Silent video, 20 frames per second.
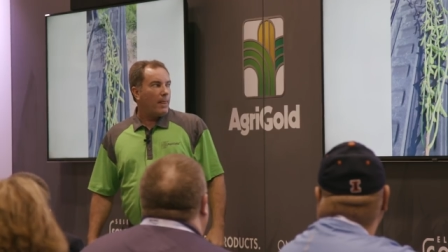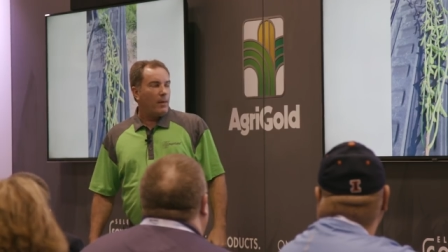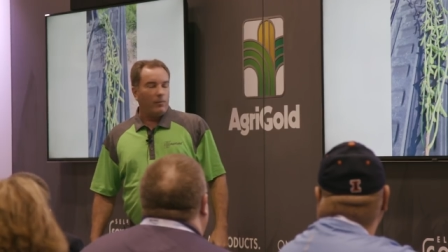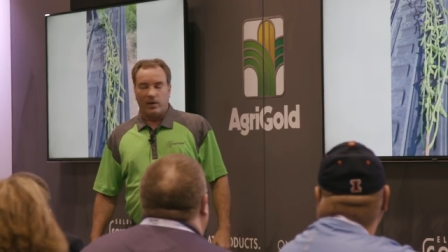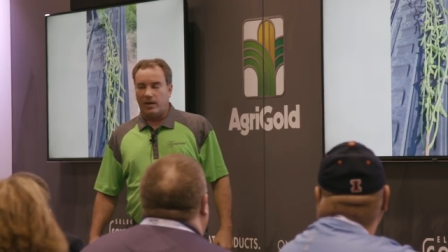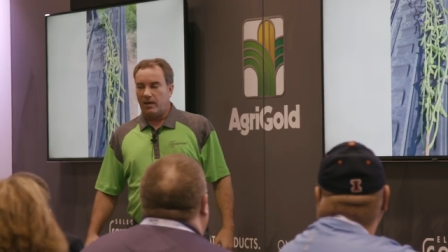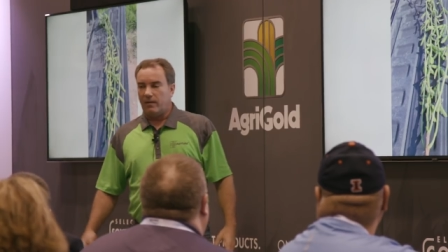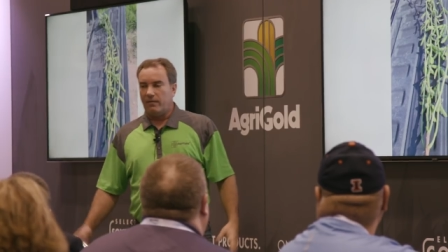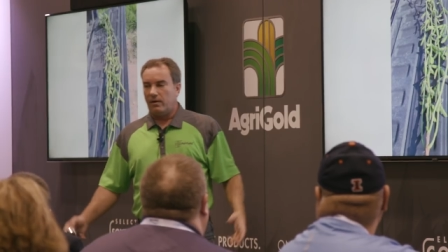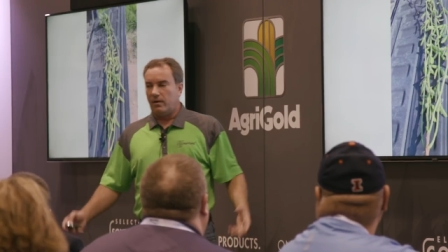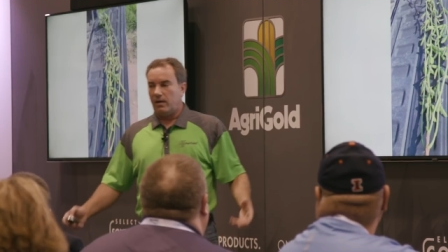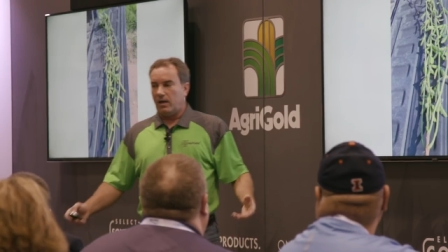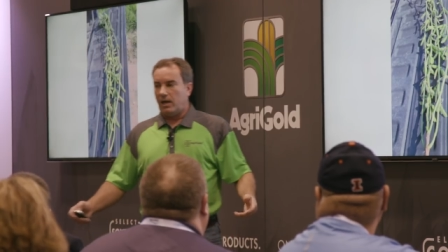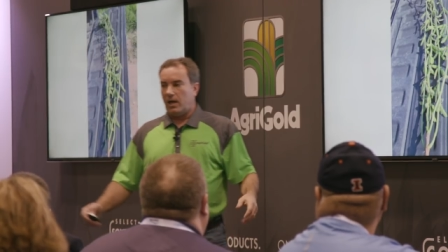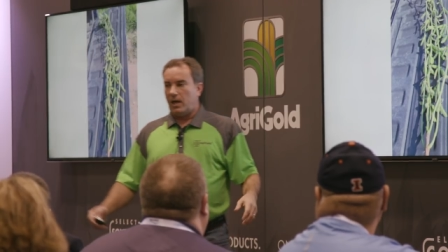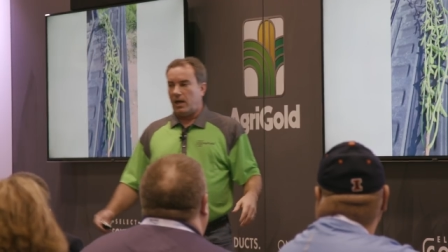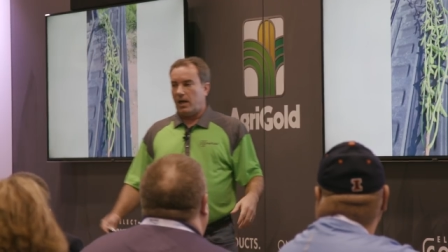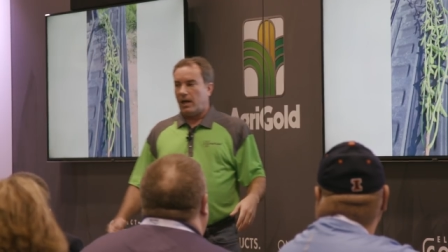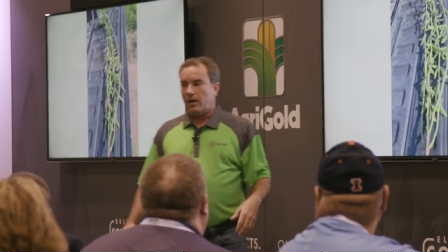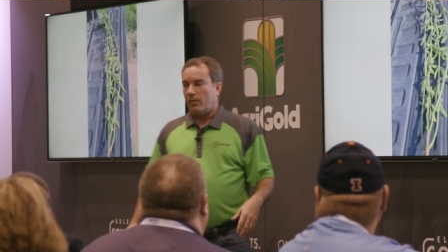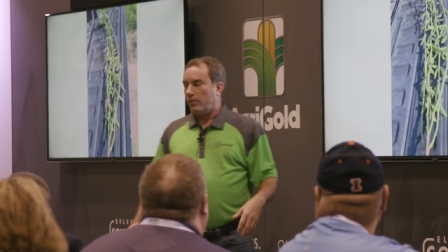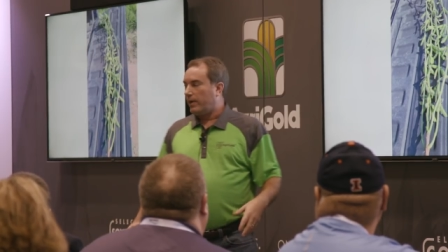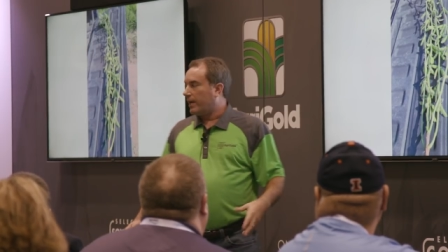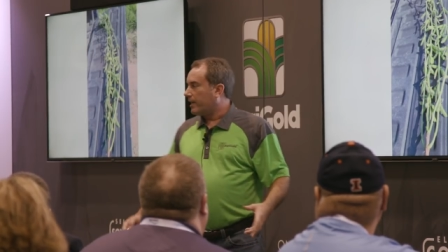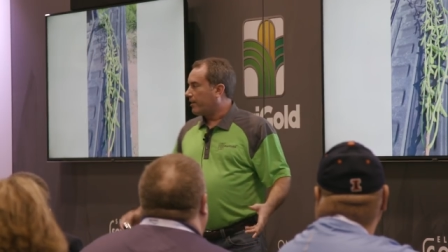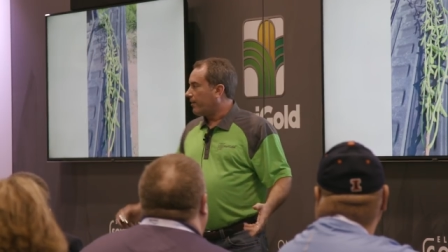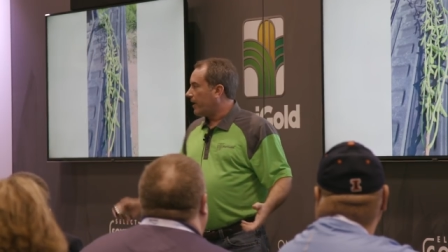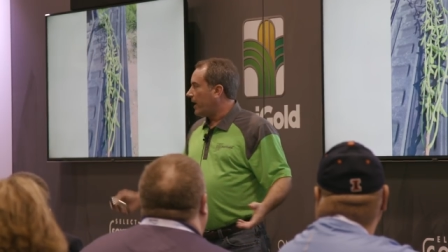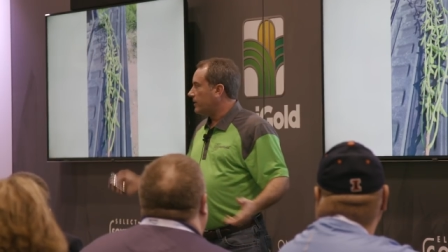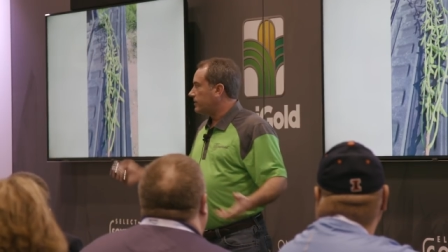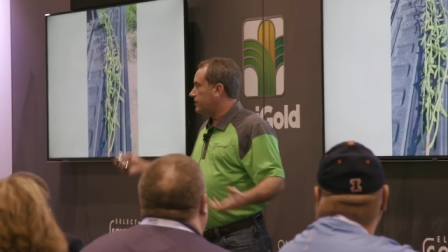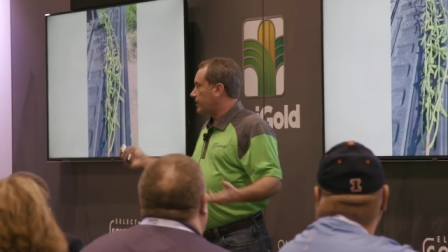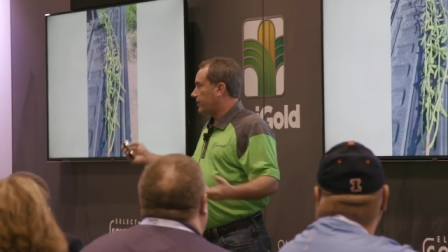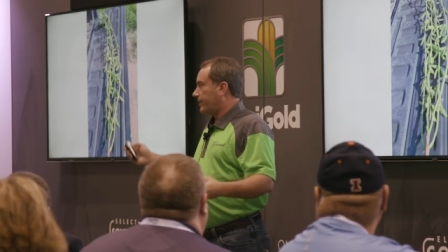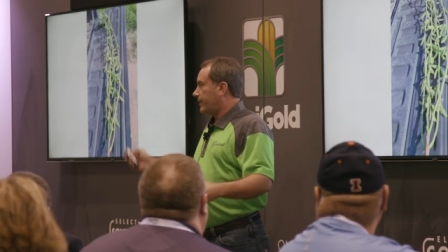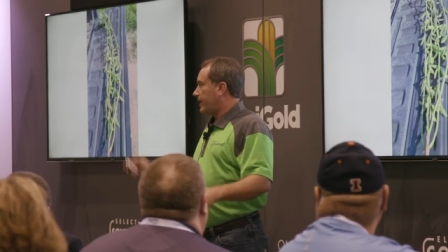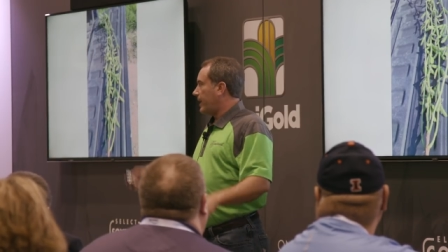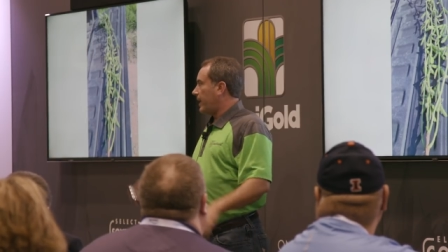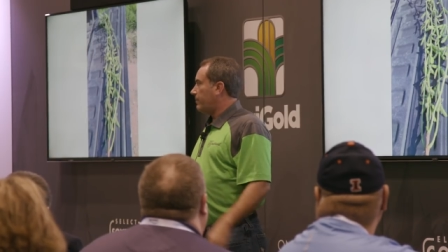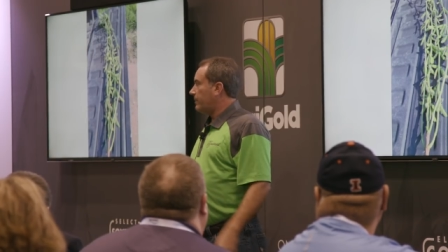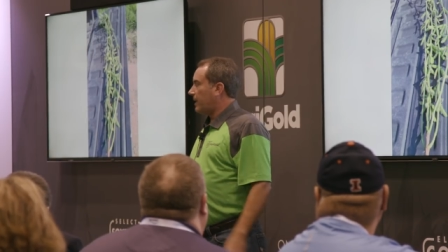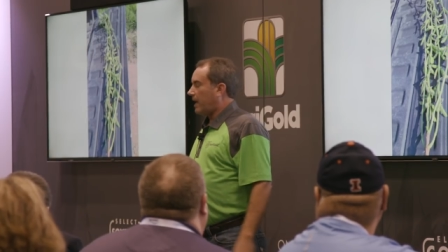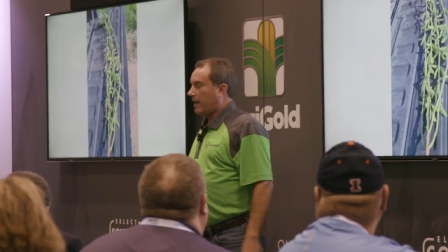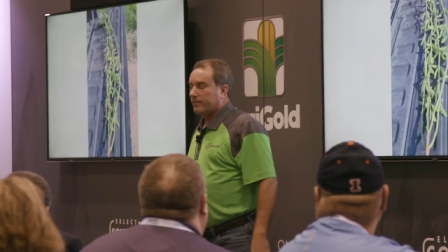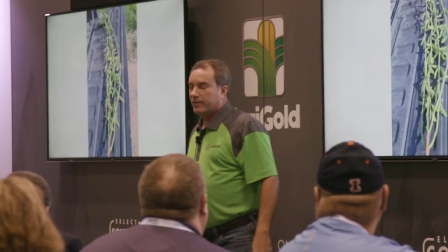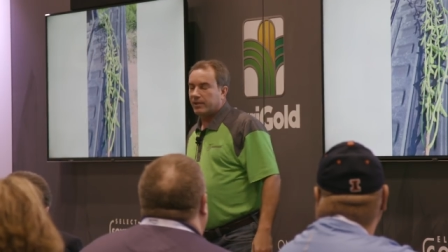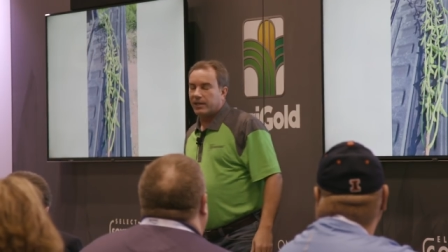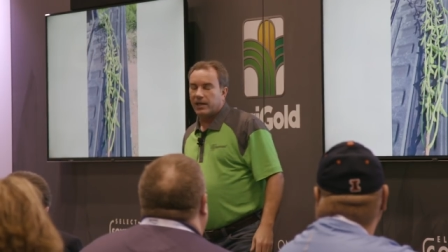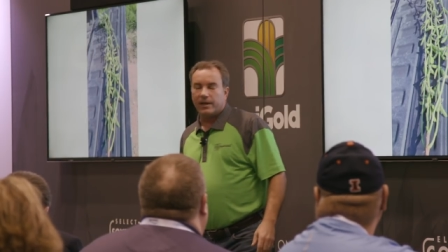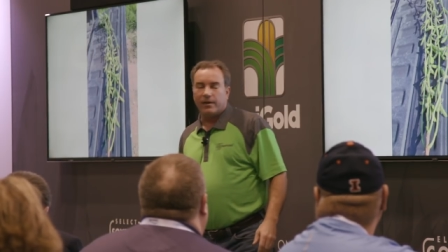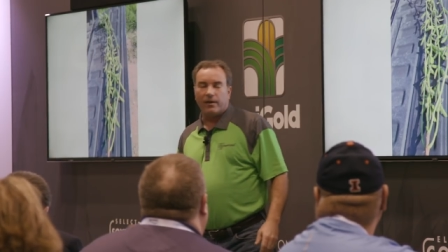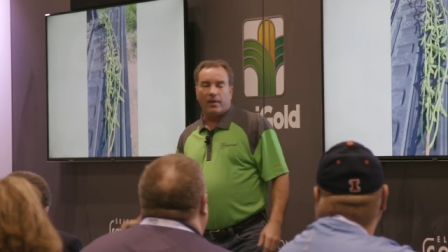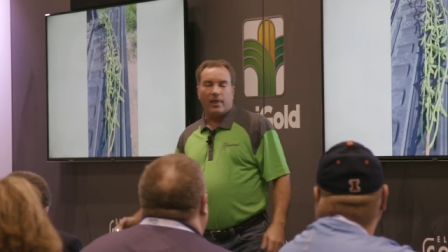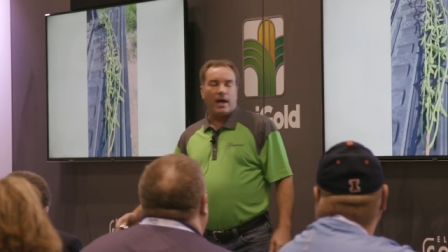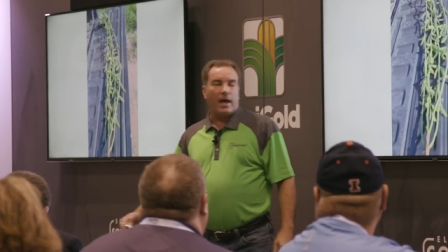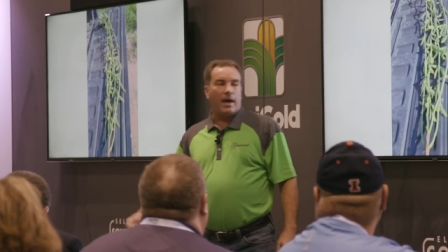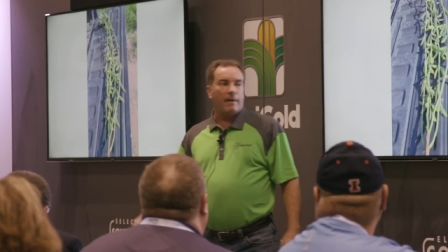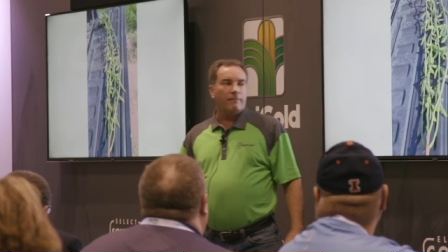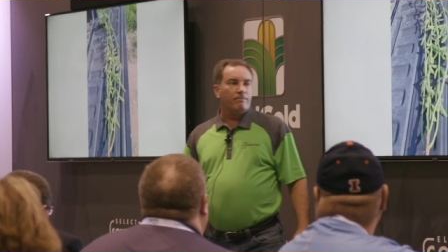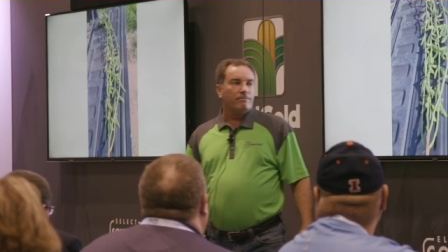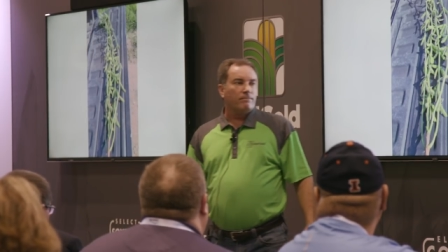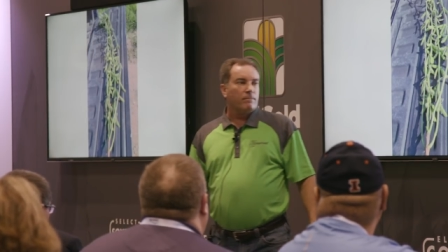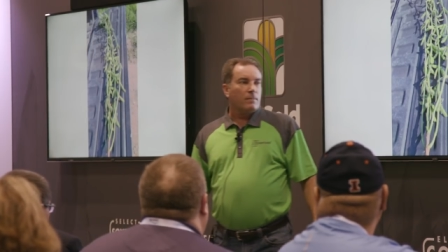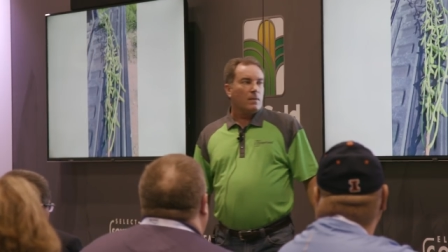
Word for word: Whatever, I don't want any grandchildren named after it, I know that.